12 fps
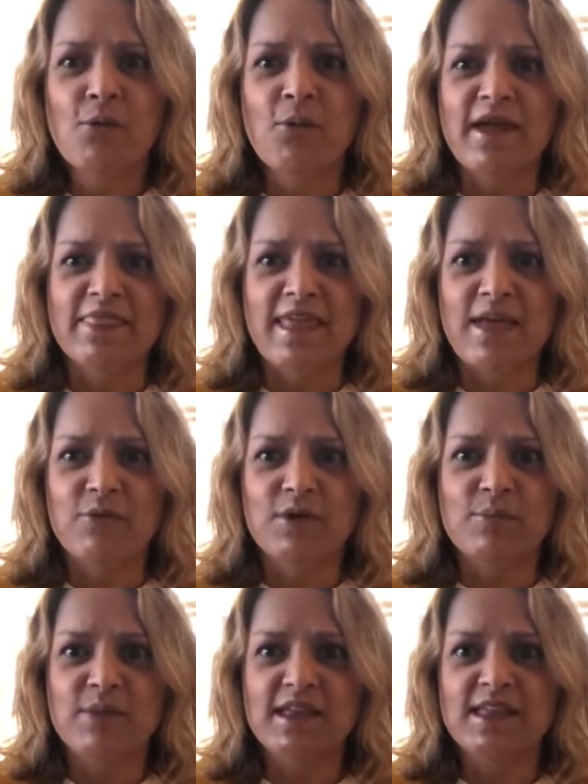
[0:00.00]
when they
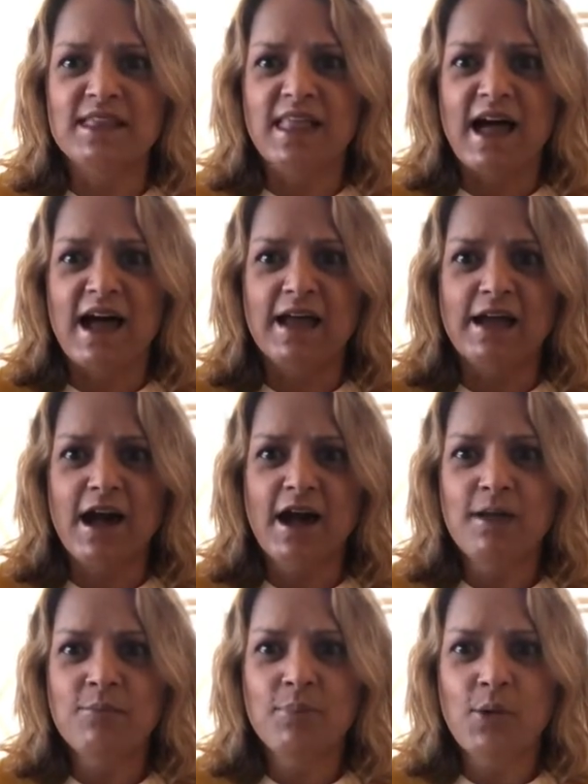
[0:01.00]
would be like,
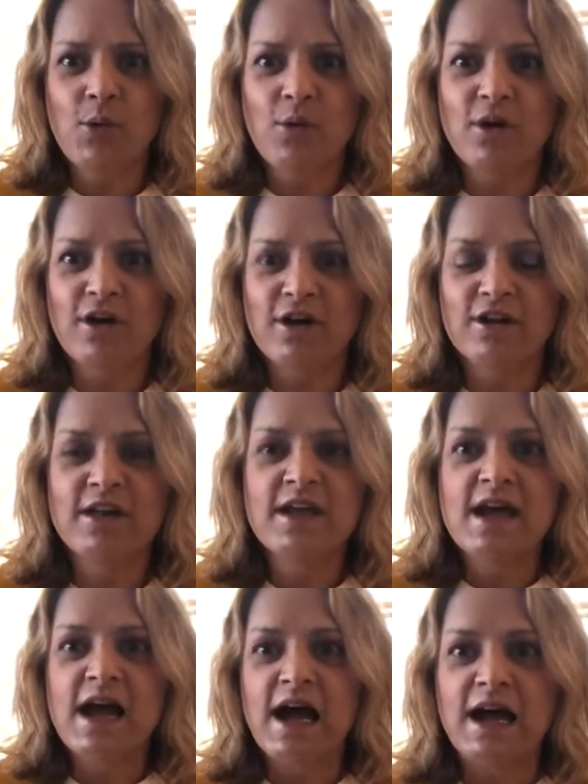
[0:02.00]
"I'm bored,"
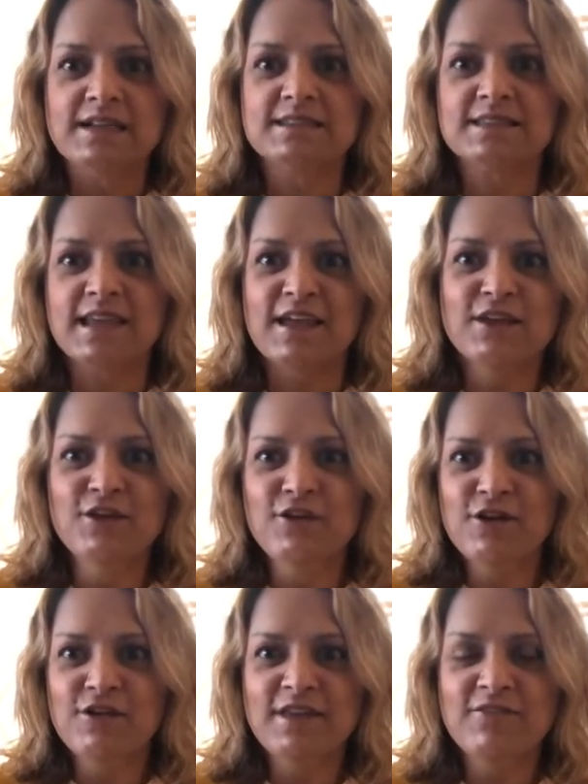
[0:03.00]
I'd say, "You
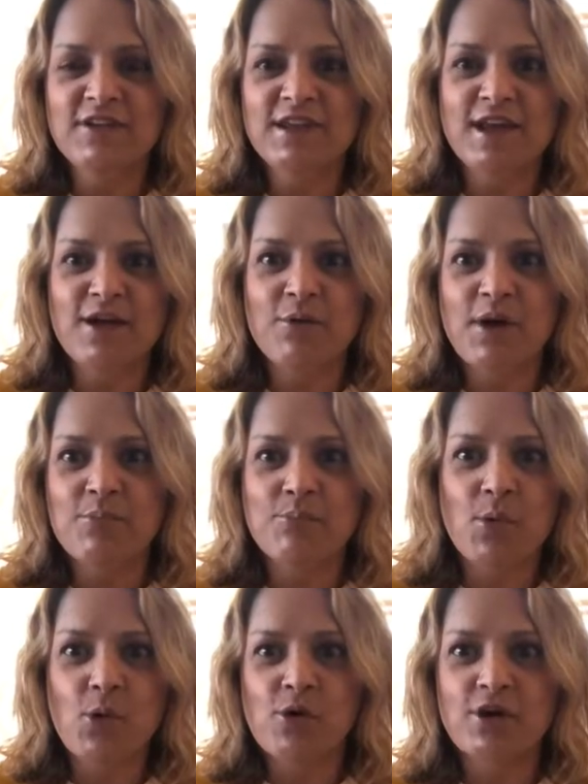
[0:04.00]
don't even know what
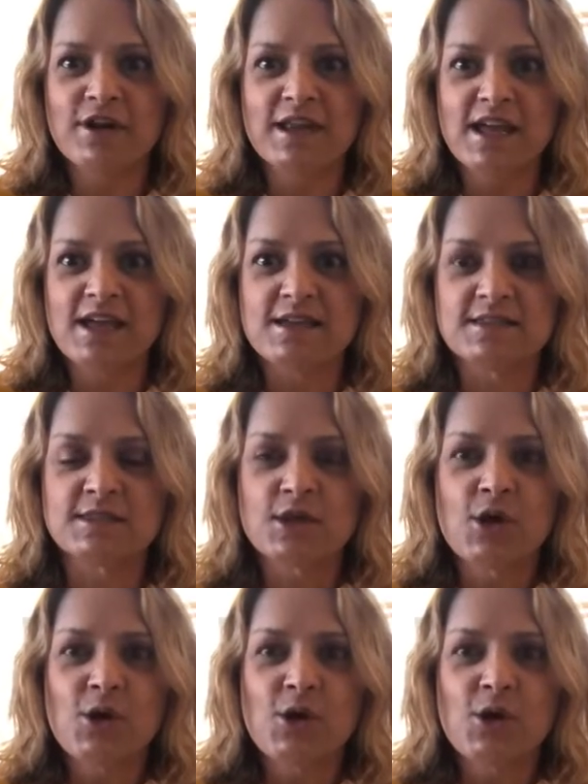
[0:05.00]
bored is."